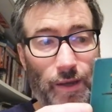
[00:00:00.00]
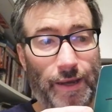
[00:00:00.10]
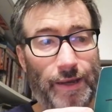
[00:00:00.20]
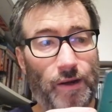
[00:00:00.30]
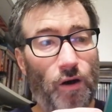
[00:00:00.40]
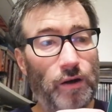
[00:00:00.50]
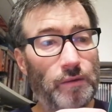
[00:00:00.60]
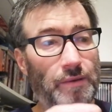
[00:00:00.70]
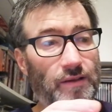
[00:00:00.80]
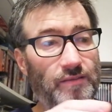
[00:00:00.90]
and on
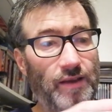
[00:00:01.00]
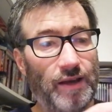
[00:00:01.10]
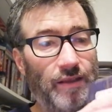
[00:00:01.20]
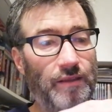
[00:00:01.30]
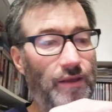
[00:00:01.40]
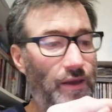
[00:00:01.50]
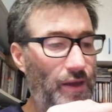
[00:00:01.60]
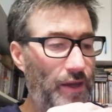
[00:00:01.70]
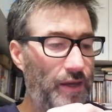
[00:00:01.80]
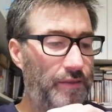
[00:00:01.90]
the back side,
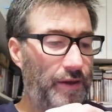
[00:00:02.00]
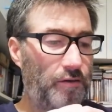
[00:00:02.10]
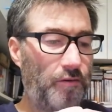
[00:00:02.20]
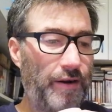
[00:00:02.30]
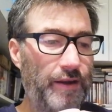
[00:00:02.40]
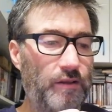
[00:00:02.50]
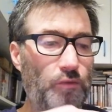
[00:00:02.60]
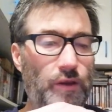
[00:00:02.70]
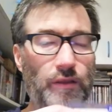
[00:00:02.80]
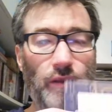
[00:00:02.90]
he
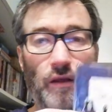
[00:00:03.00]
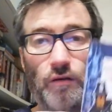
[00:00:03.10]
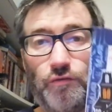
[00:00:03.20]
decorate with